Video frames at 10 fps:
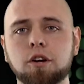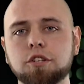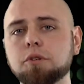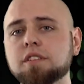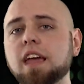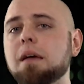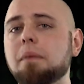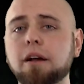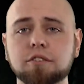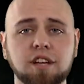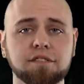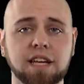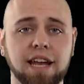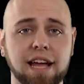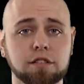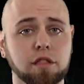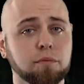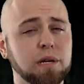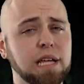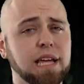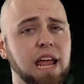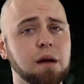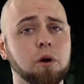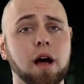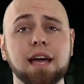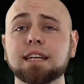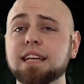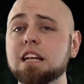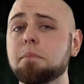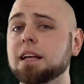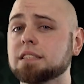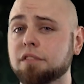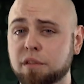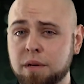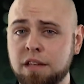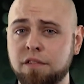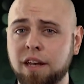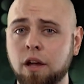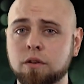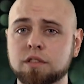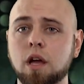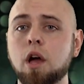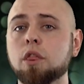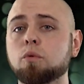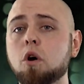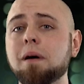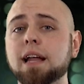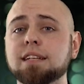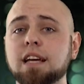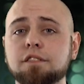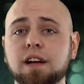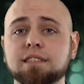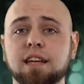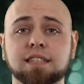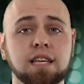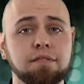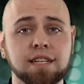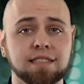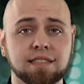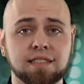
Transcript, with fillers: Using a Microsoft Kinect 3D camera and a database of 3D videos, the robot identifies the activities it